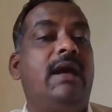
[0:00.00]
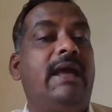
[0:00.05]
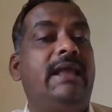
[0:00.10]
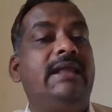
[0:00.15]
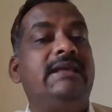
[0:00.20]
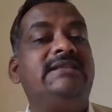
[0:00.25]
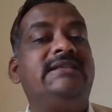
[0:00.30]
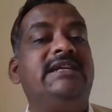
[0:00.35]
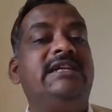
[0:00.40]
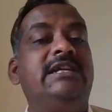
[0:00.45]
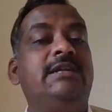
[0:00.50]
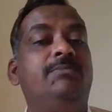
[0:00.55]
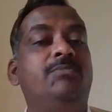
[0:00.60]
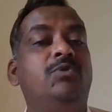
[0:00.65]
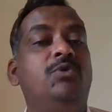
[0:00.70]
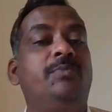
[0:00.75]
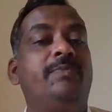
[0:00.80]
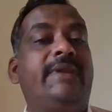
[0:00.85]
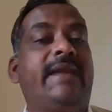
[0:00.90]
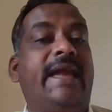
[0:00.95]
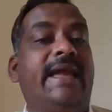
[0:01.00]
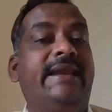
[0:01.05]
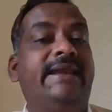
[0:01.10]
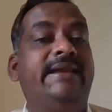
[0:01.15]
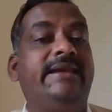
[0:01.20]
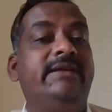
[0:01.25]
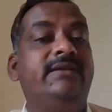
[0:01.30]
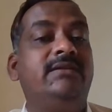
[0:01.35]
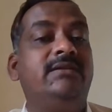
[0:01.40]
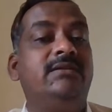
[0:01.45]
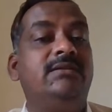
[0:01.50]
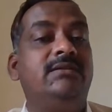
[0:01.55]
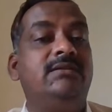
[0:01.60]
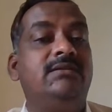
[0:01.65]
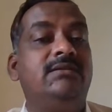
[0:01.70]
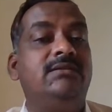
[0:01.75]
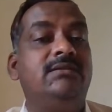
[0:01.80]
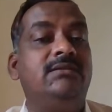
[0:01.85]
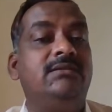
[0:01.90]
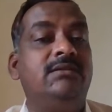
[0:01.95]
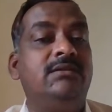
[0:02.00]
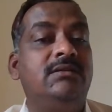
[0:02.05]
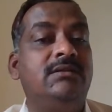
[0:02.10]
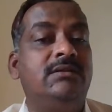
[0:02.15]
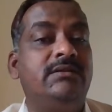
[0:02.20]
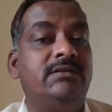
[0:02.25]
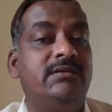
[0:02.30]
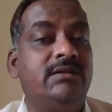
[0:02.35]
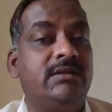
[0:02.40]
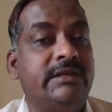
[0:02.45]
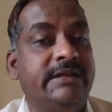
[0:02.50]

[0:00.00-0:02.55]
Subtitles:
Alexander Pope carried the